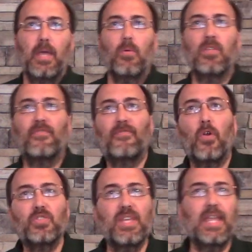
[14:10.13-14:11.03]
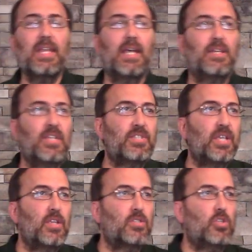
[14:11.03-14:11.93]
Well, the first thing he does, he
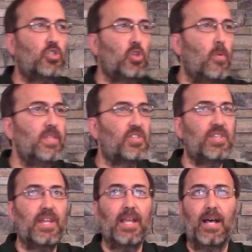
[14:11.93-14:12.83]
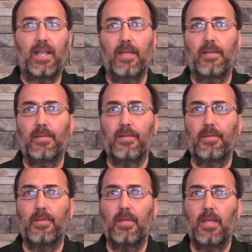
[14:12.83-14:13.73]
says, show me the synagogue,
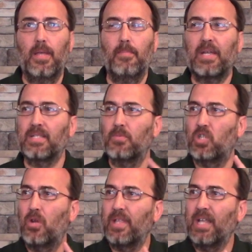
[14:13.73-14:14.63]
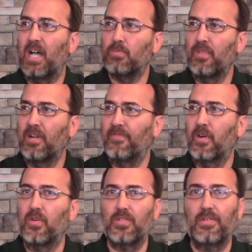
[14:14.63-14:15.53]
because I'm sharing the gospel there
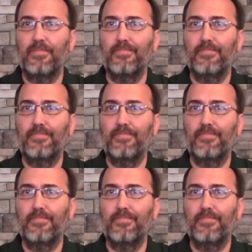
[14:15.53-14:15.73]
first.